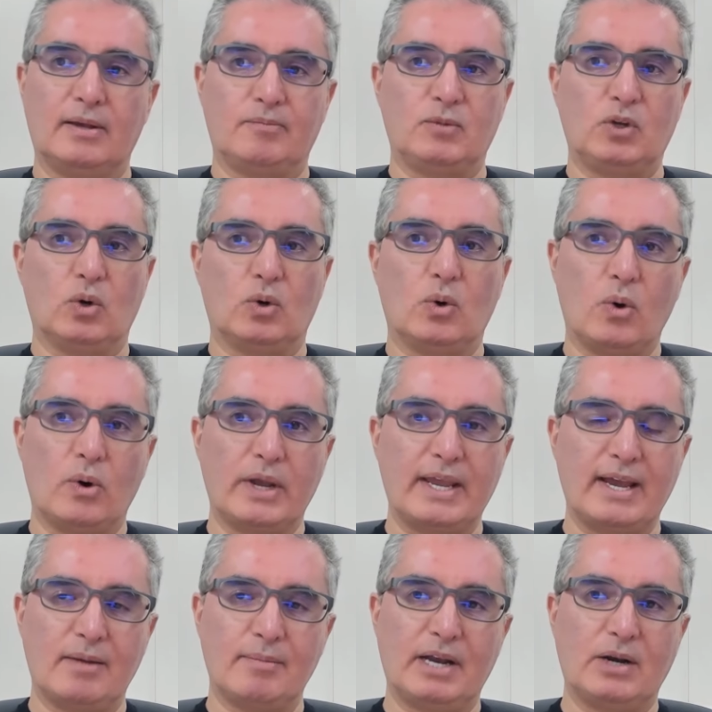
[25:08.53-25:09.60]
your O E
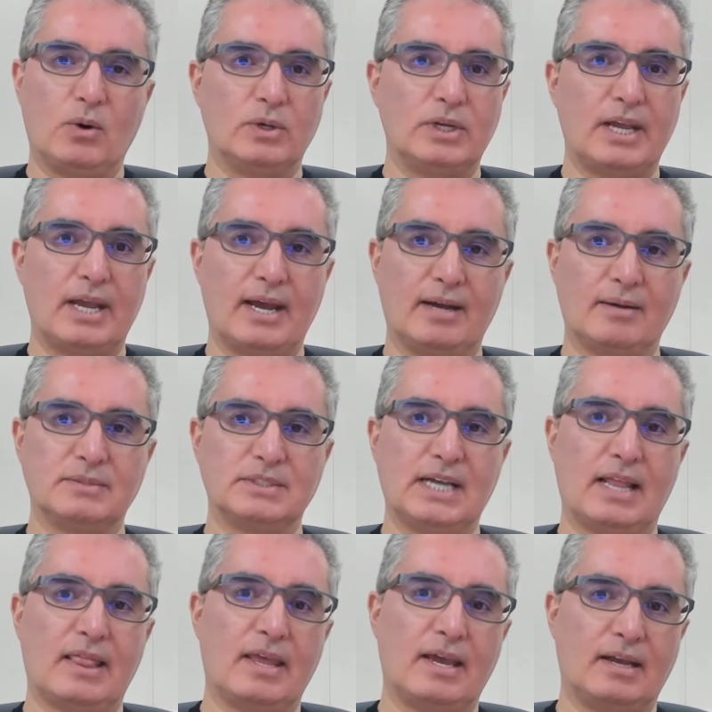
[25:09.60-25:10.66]
M and O D Ms,
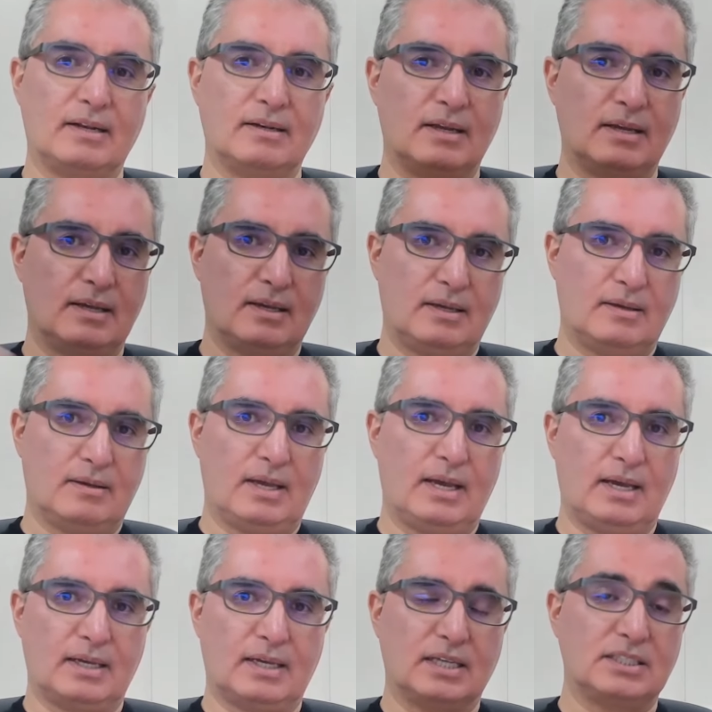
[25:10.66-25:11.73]
and then
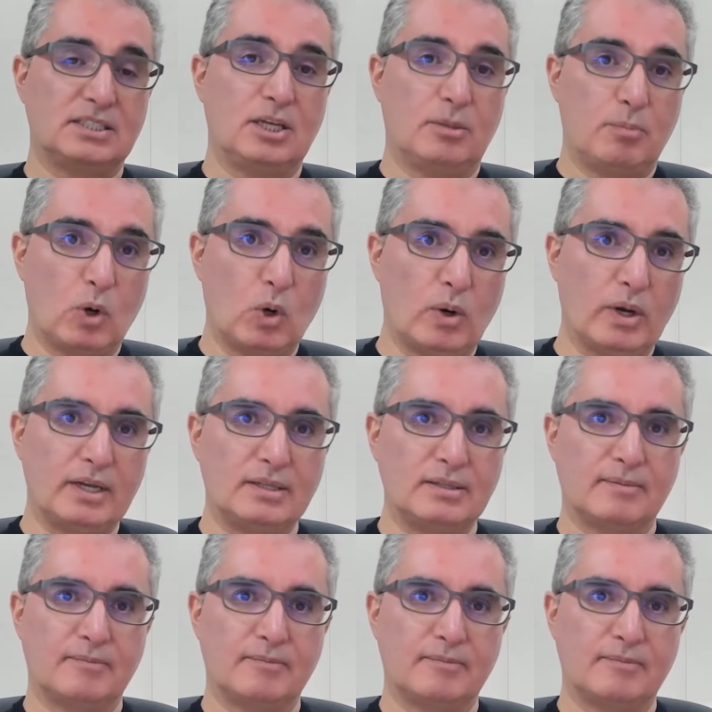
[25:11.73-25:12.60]
uh, gets deployed.